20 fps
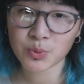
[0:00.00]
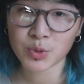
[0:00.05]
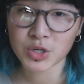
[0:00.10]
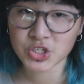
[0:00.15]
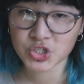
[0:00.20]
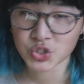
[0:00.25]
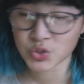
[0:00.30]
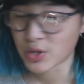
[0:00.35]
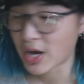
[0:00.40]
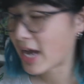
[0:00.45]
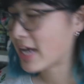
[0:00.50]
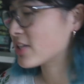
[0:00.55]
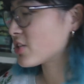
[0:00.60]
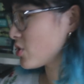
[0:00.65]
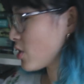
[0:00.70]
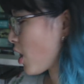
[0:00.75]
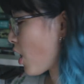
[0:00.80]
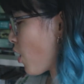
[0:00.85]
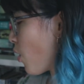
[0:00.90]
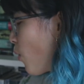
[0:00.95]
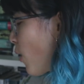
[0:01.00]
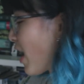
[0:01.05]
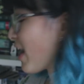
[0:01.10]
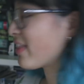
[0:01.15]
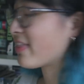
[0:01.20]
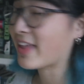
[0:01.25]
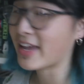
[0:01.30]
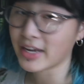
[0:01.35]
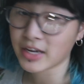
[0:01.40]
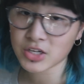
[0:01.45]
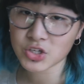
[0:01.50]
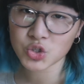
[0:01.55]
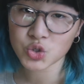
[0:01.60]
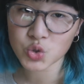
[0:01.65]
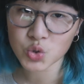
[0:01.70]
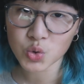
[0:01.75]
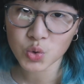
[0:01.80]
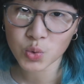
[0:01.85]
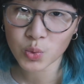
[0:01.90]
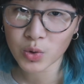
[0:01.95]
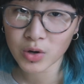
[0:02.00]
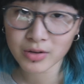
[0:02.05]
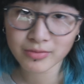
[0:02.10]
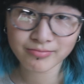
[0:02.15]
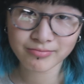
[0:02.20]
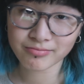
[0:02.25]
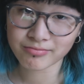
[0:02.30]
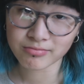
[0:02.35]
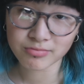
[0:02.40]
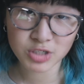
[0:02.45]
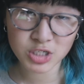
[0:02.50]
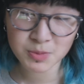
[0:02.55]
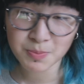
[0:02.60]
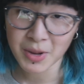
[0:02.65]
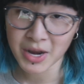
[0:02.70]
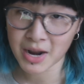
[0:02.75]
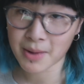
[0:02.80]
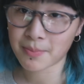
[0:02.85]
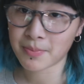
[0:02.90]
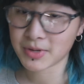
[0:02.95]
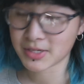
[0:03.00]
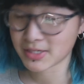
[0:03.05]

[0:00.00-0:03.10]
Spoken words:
which you guys know I like to spin up